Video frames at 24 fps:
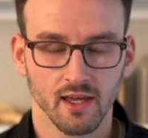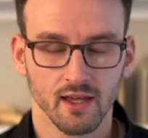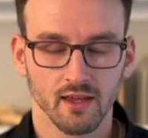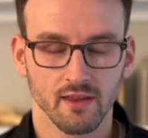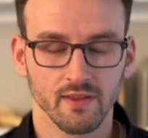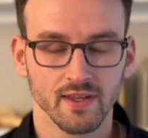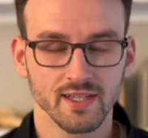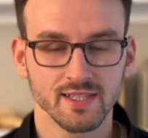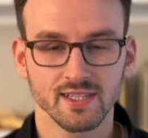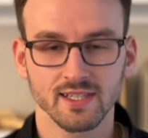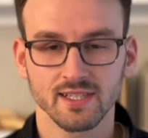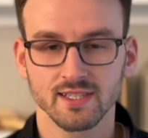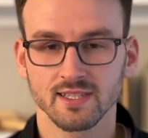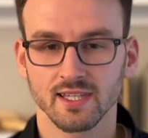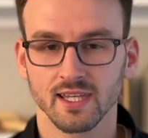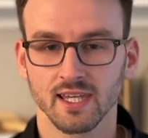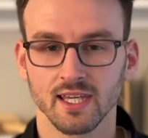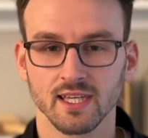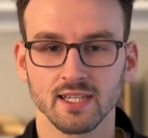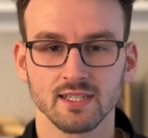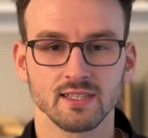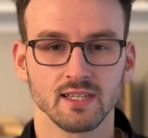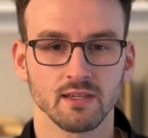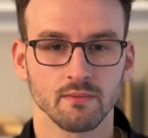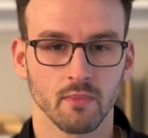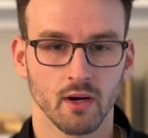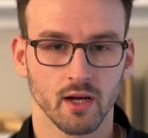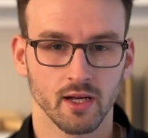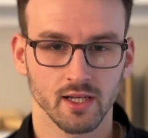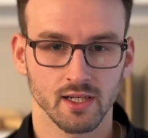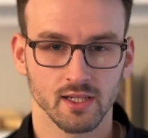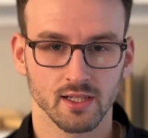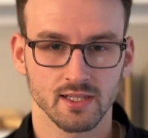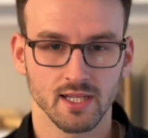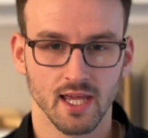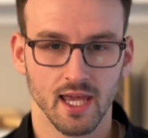This is easy
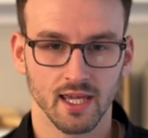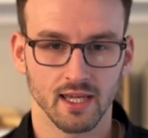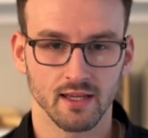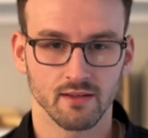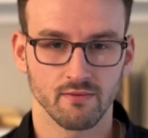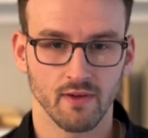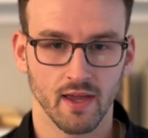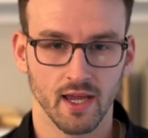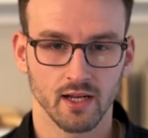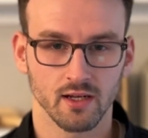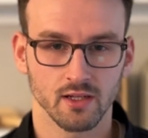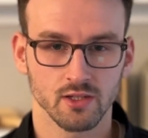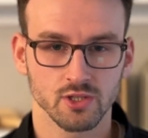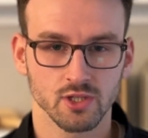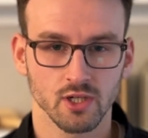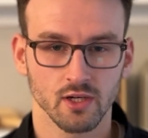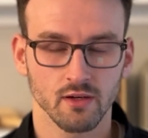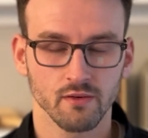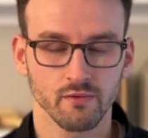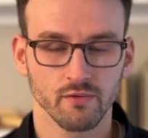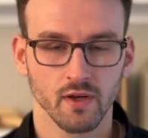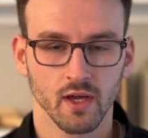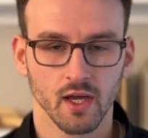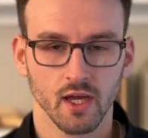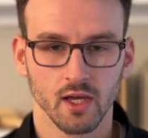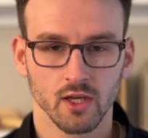money to take advantage of.